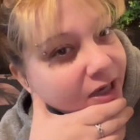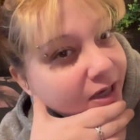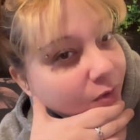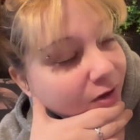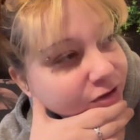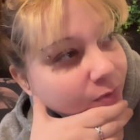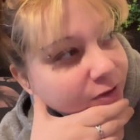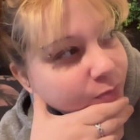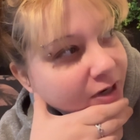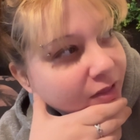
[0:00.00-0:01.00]
And also,
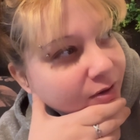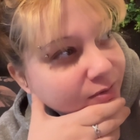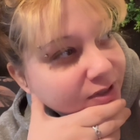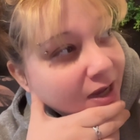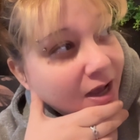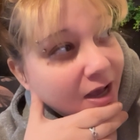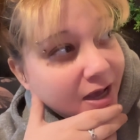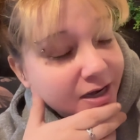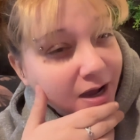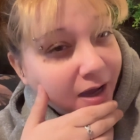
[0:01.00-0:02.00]
it's one of those,
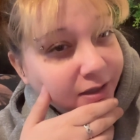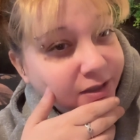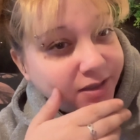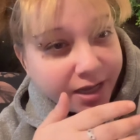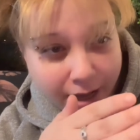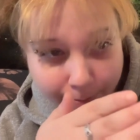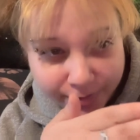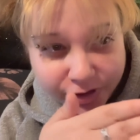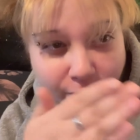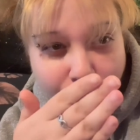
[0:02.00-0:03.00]
not just like
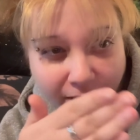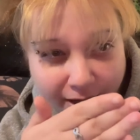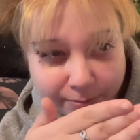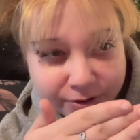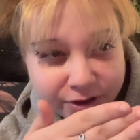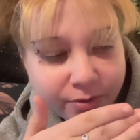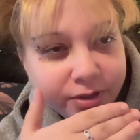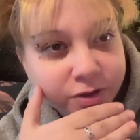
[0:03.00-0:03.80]
episode by episode,